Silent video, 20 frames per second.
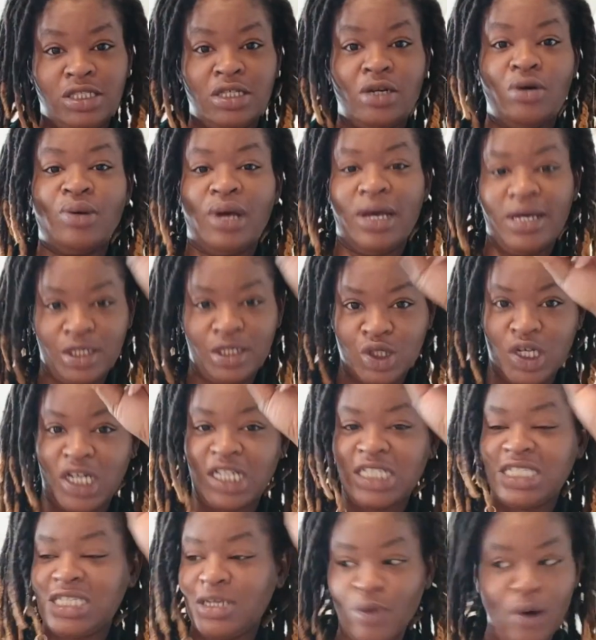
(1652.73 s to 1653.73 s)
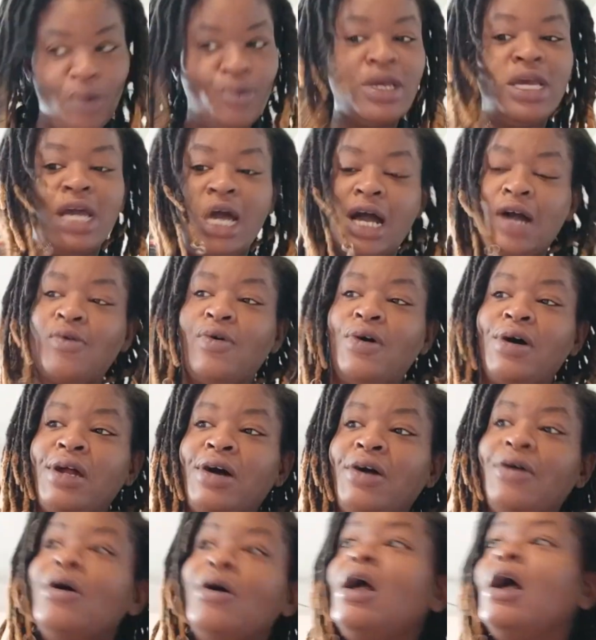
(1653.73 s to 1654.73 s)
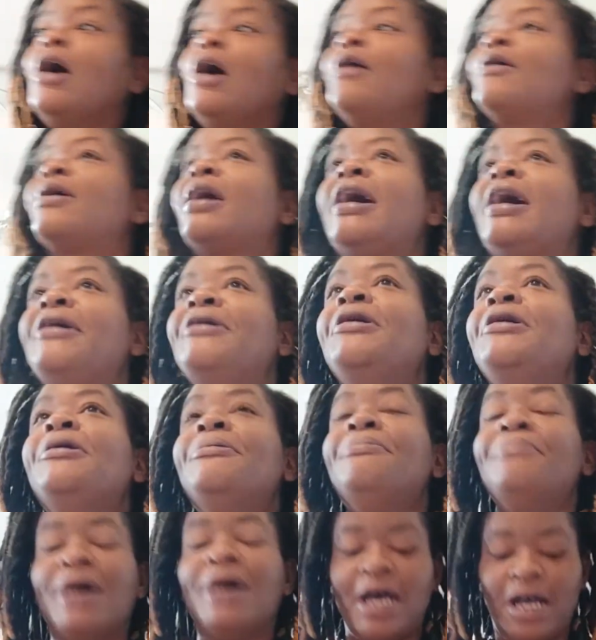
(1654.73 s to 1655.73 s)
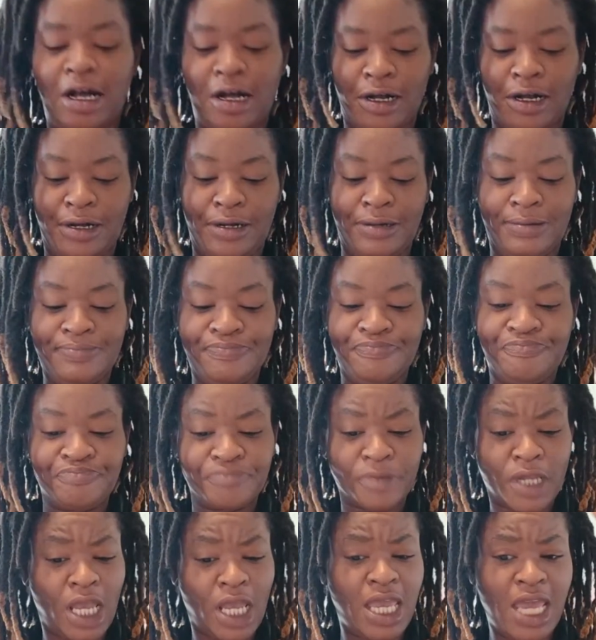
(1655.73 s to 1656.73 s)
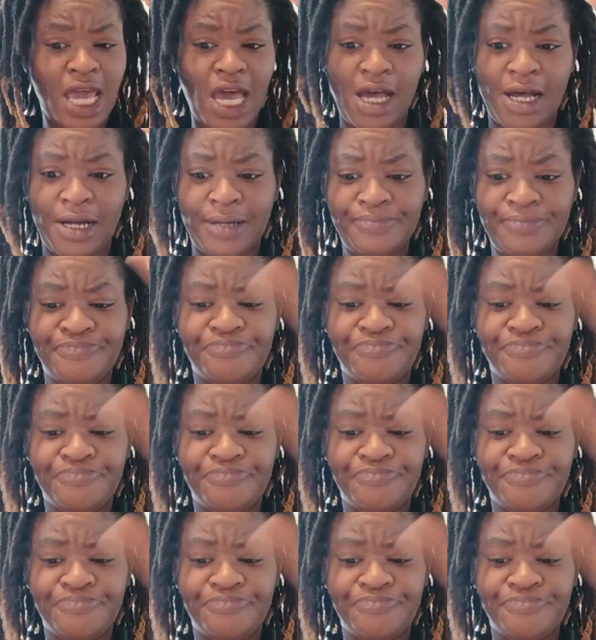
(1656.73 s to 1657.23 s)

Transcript: okay, to try to see what we got going on, okay? But yeah.